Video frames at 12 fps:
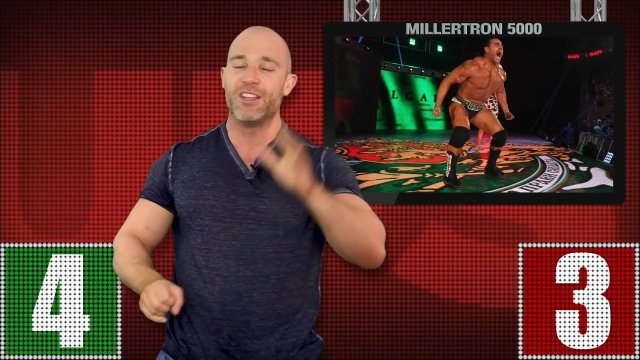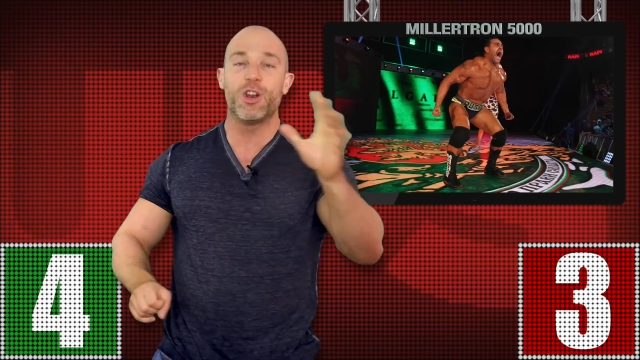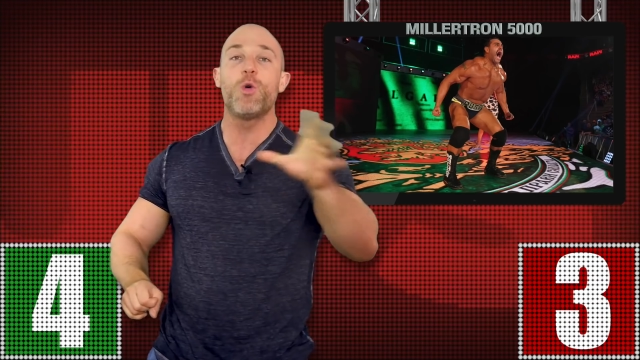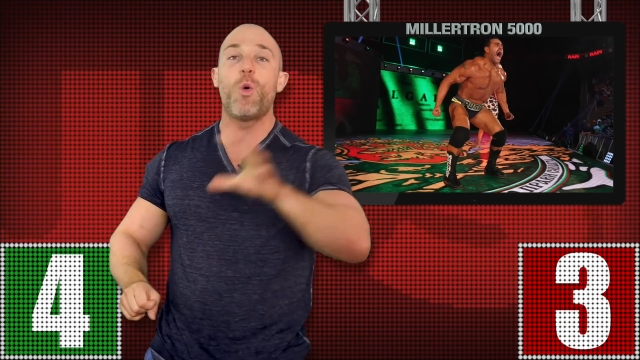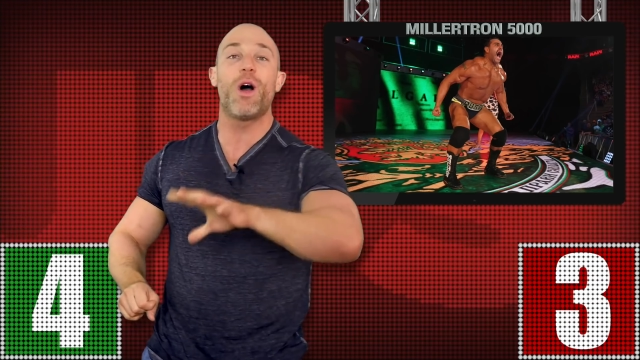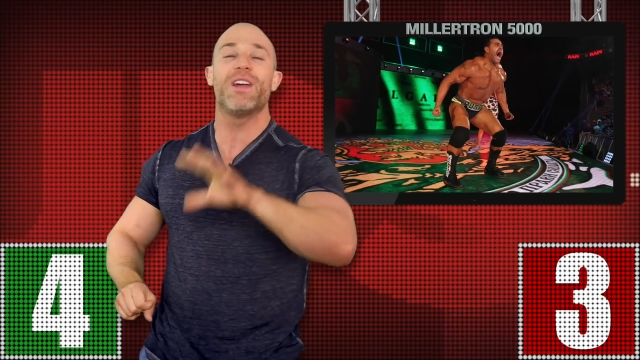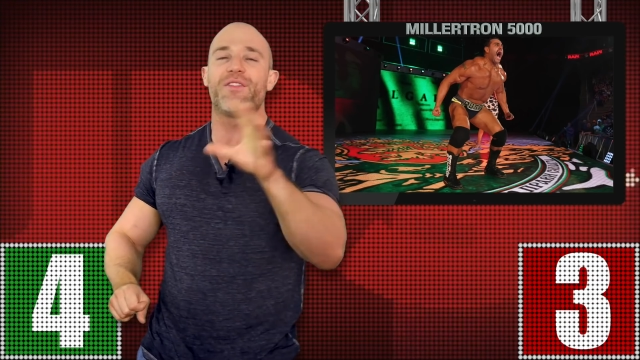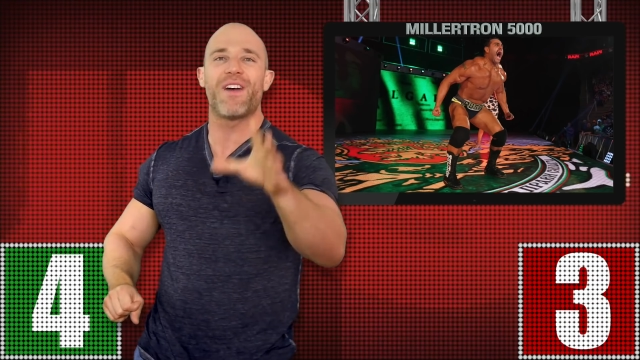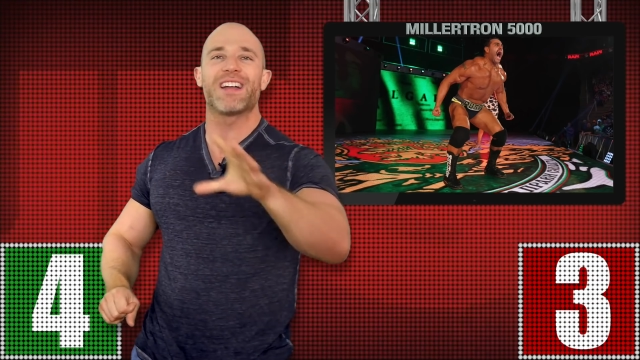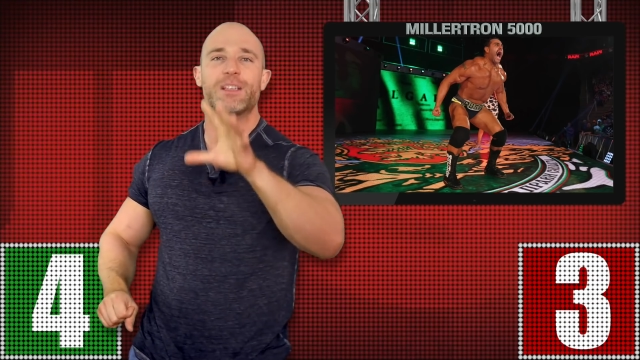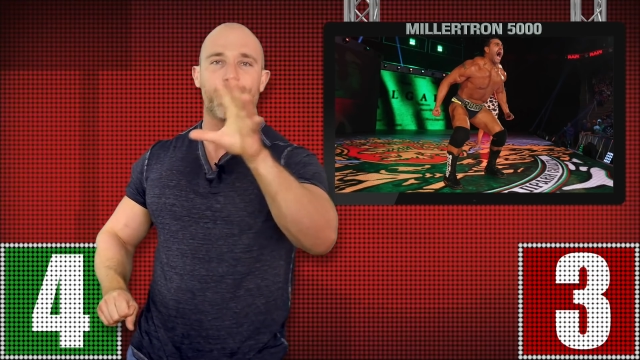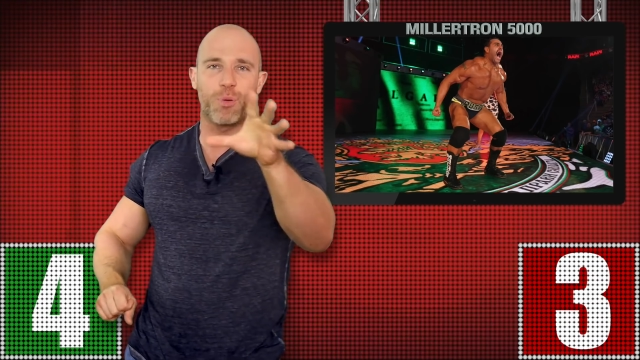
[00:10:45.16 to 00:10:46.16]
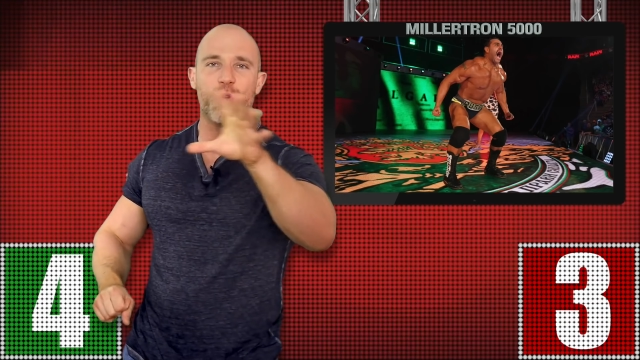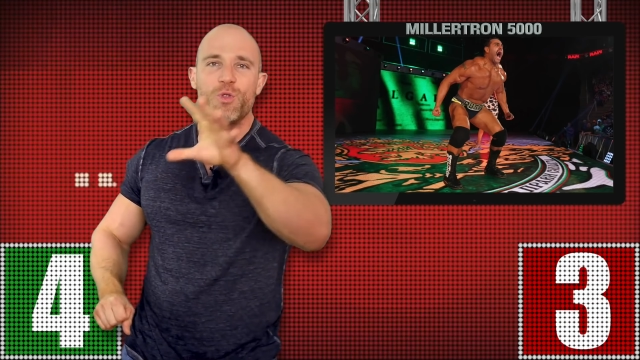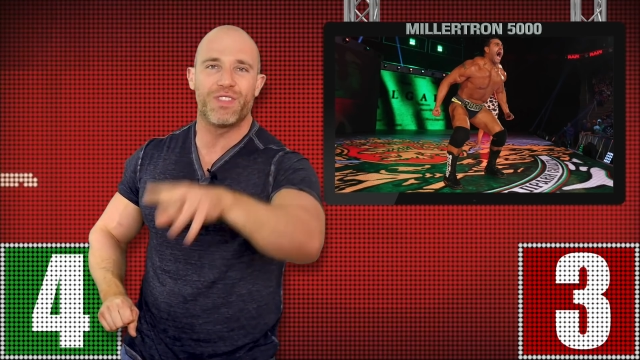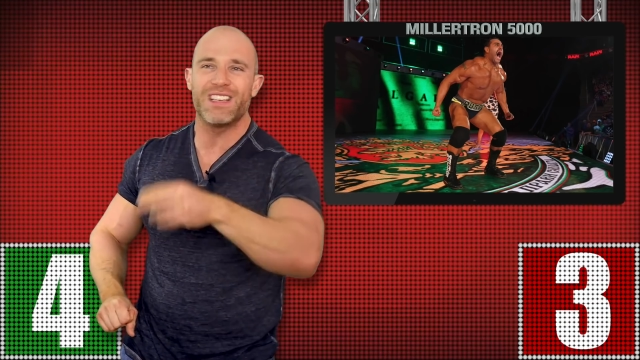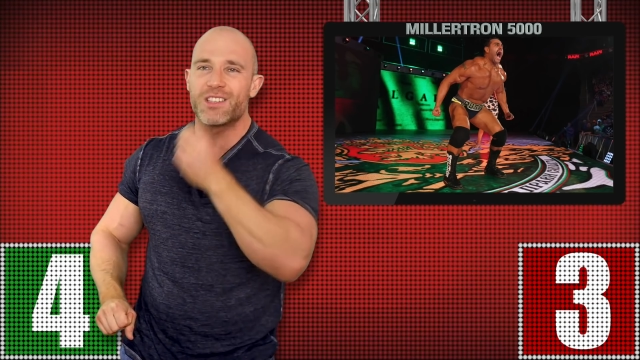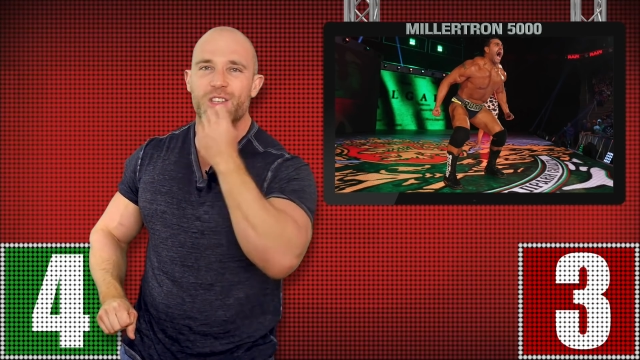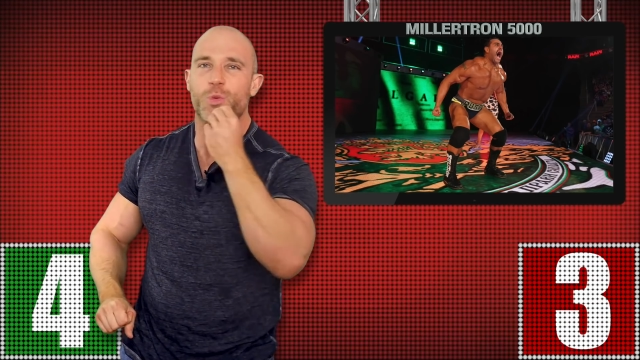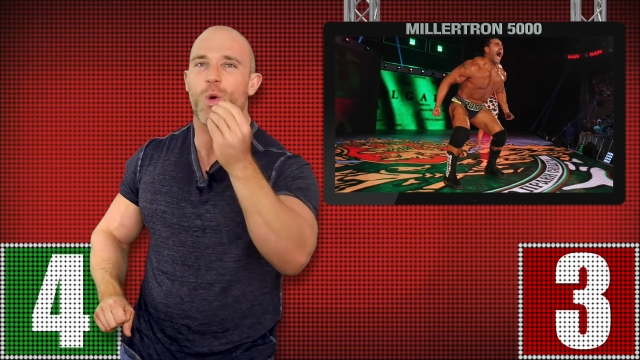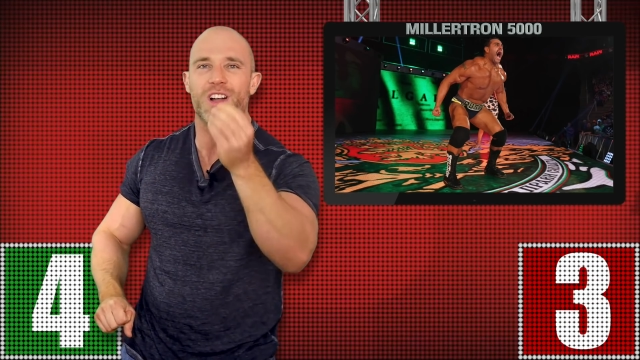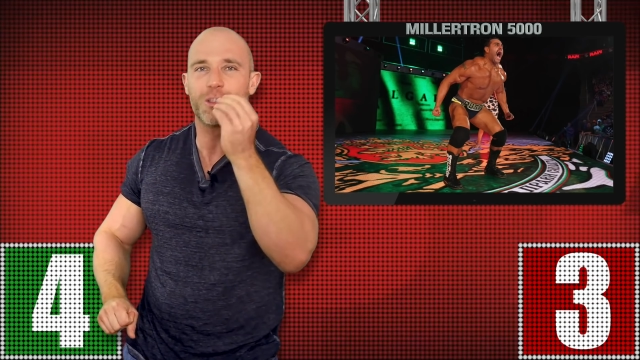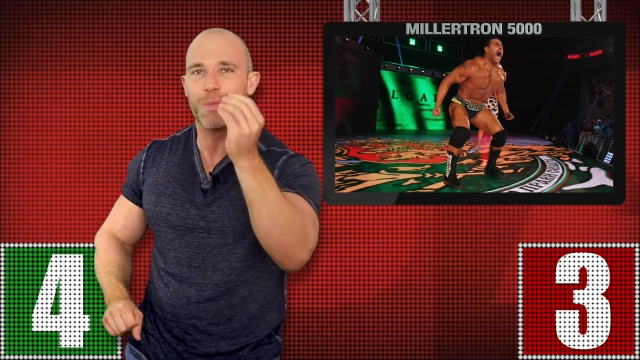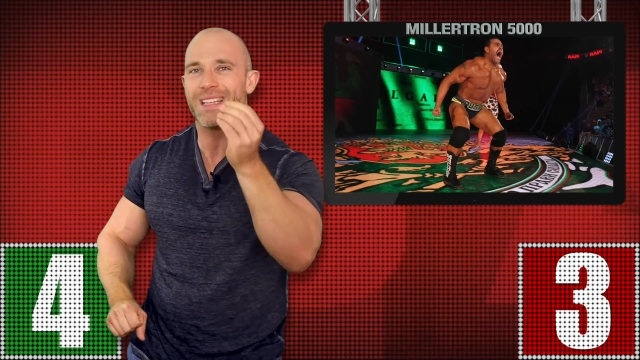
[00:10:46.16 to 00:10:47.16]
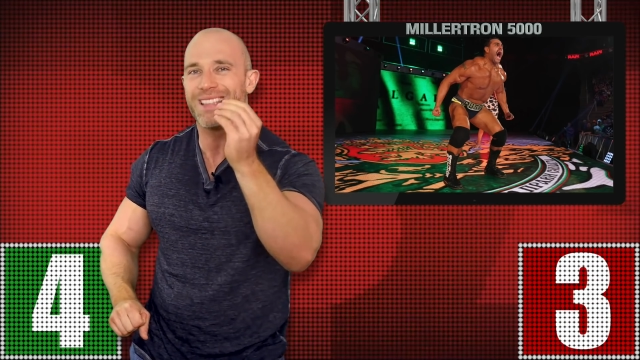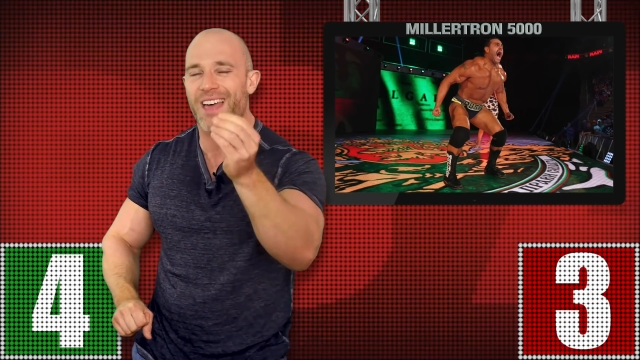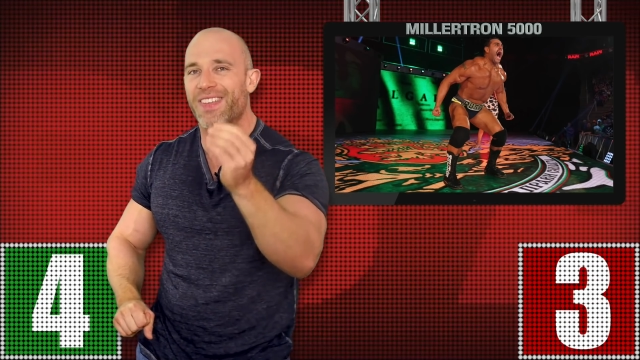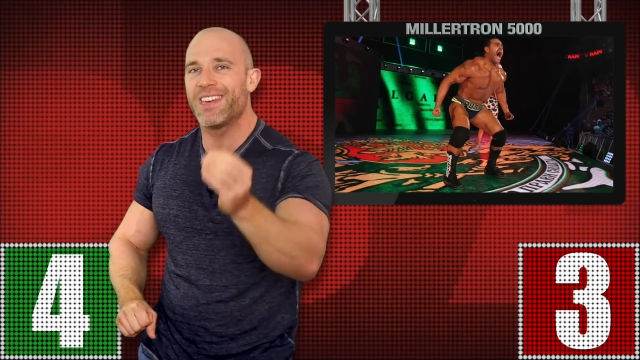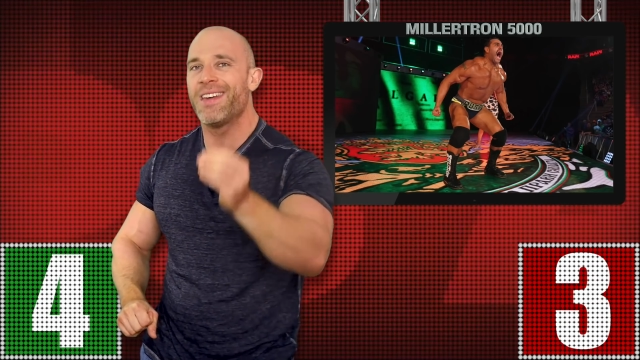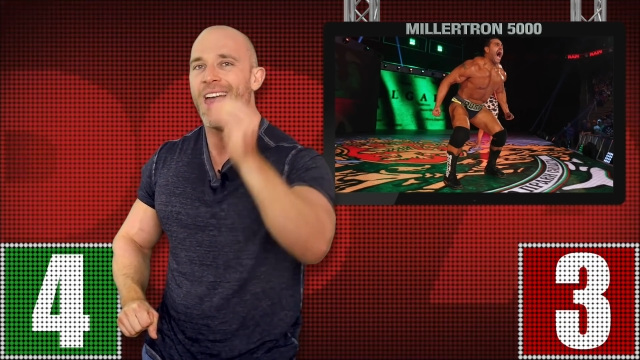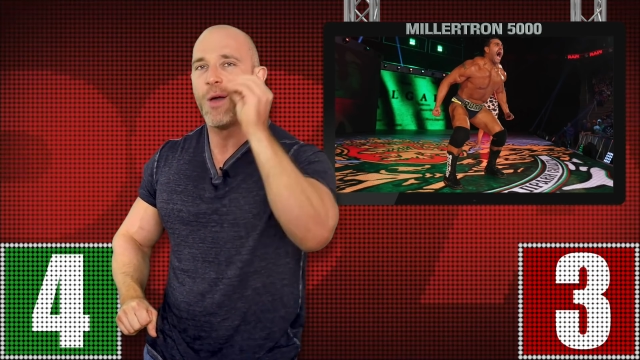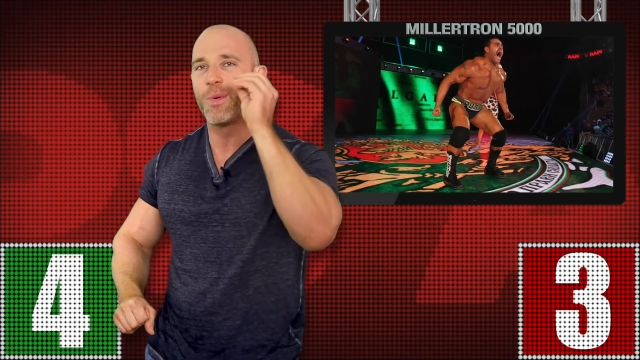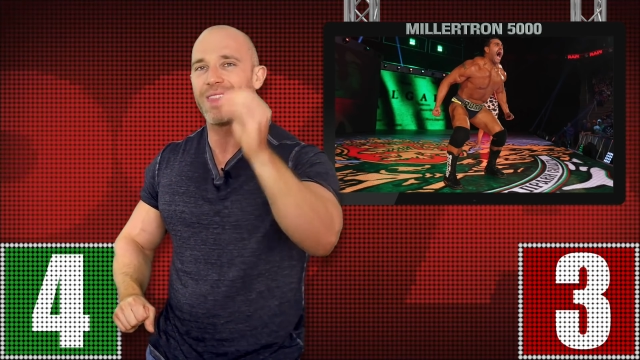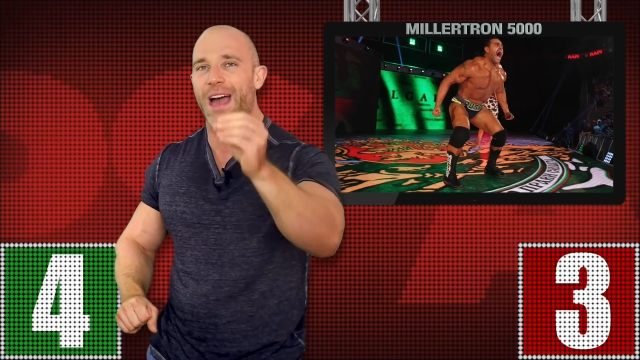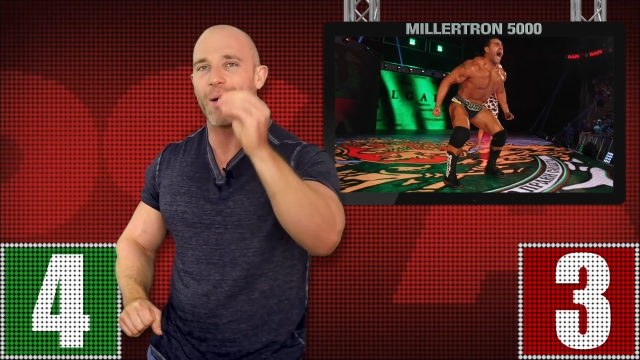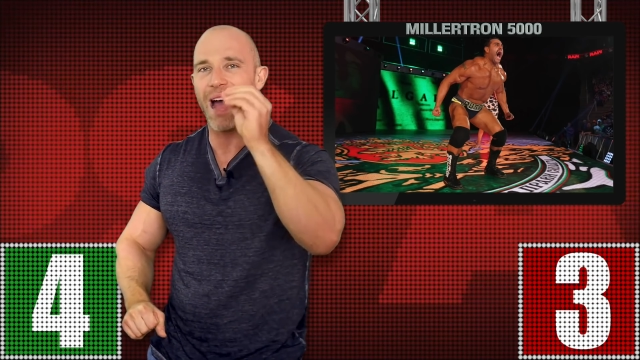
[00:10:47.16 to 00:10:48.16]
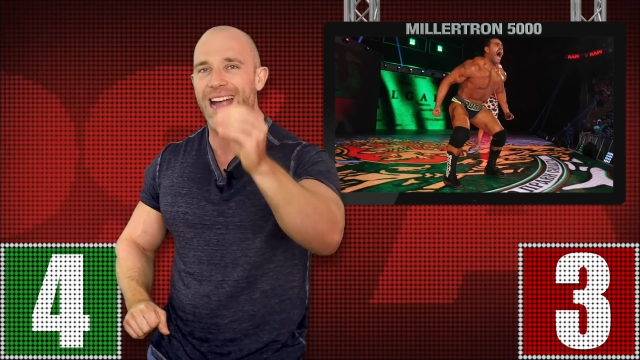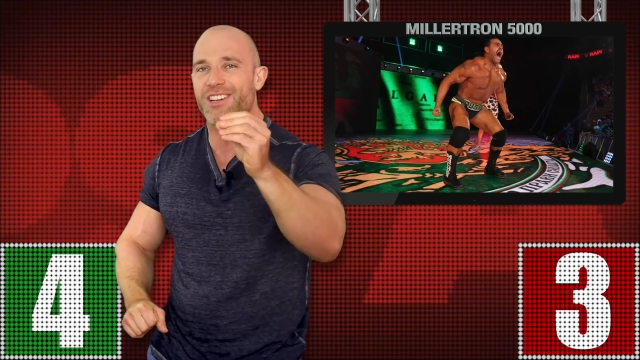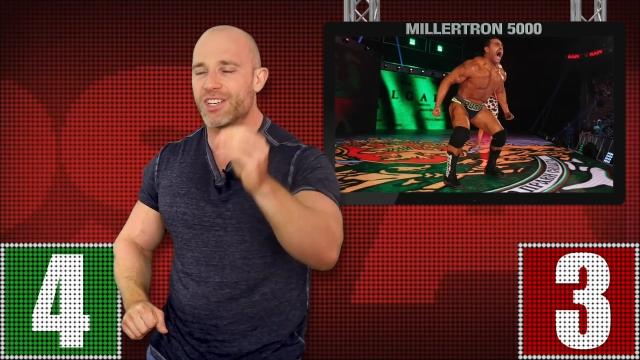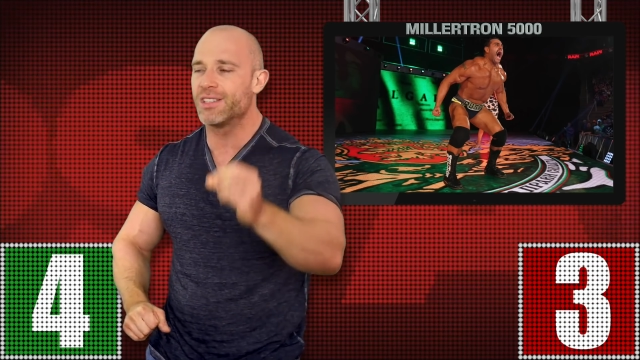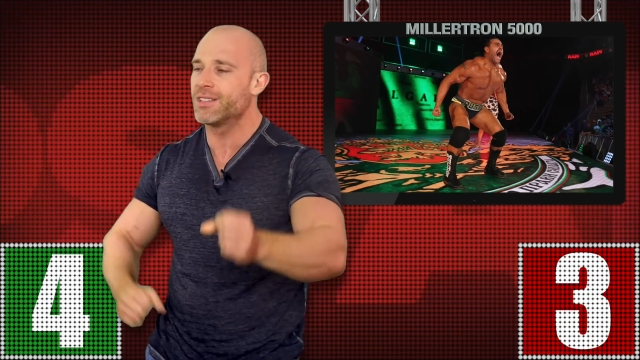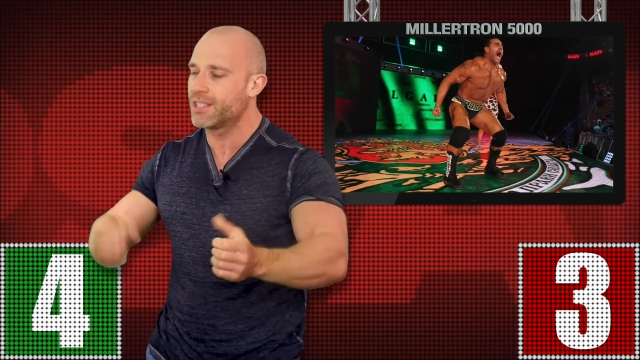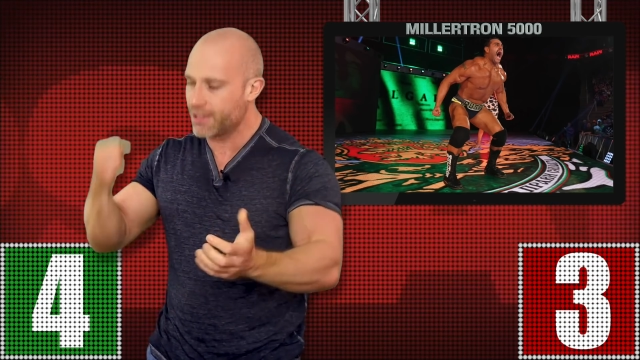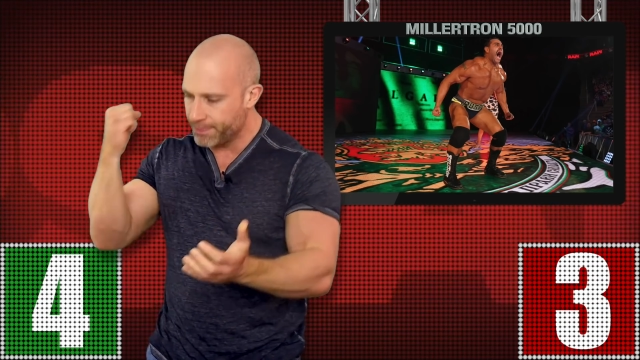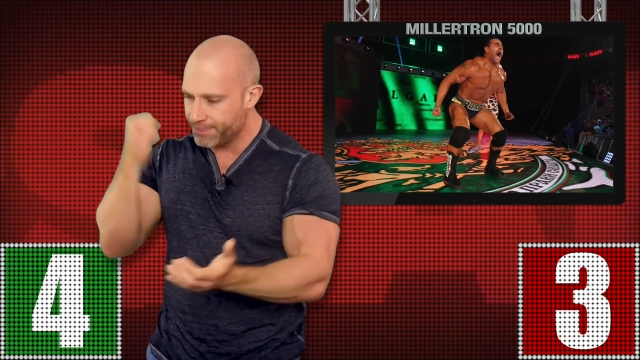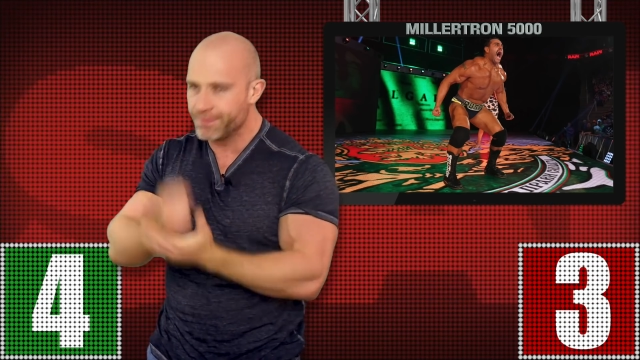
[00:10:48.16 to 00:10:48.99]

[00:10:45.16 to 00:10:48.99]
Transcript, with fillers: you know what? In fact, to prove this, because words mean nothing without actions,